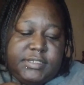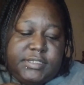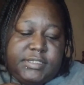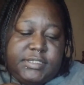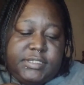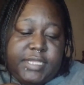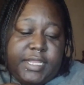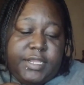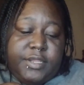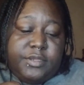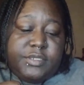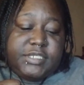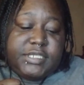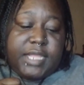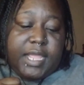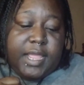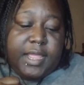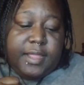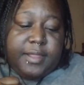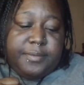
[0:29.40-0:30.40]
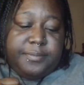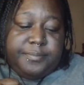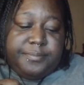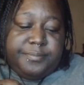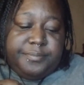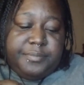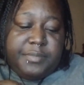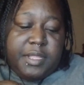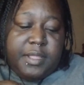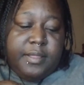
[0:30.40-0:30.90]
Take your time.
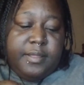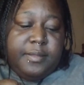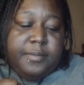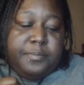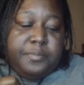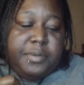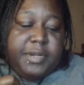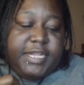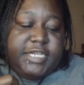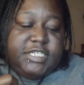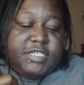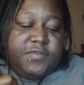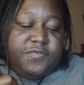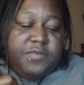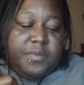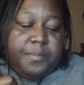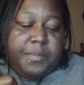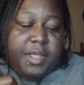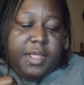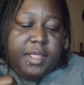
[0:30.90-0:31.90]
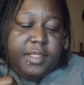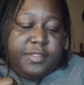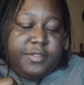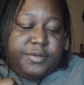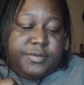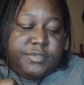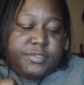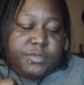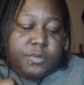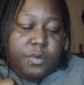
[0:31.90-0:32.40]
Pleasure from
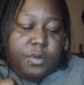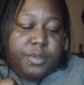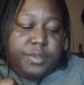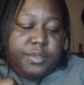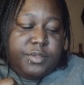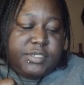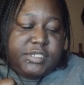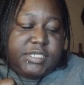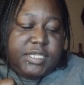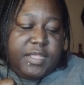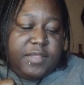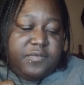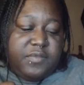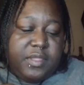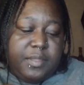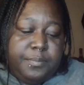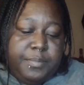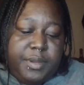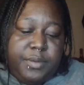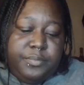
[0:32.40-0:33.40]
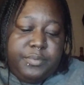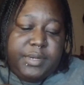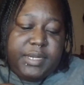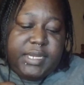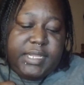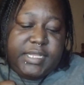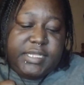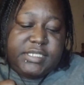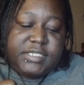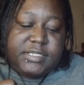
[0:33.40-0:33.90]
others or yourself can be
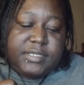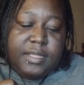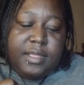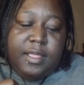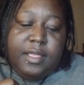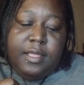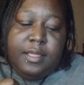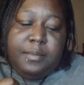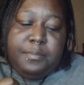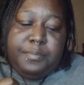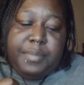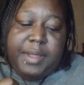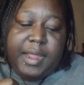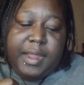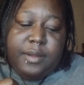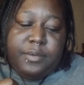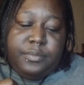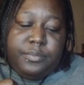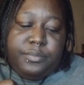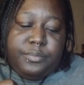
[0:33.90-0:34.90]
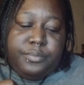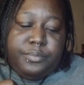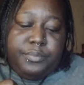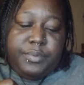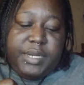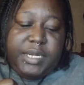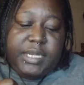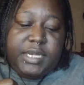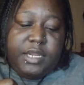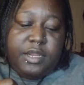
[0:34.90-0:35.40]
released by
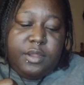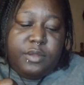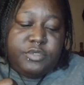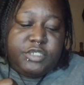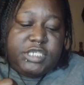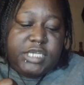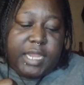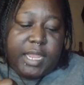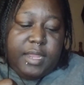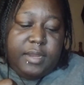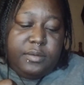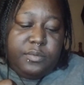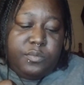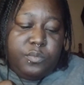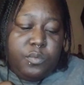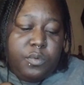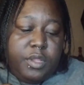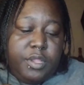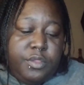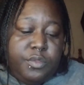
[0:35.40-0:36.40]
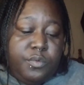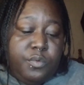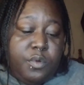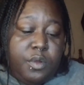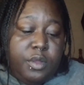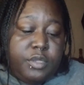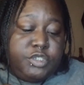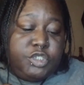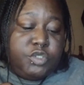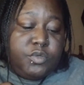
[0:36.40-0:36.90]
renegotiating what you
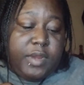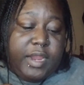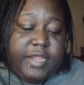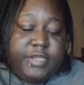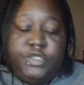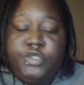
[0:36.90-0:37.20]
are trying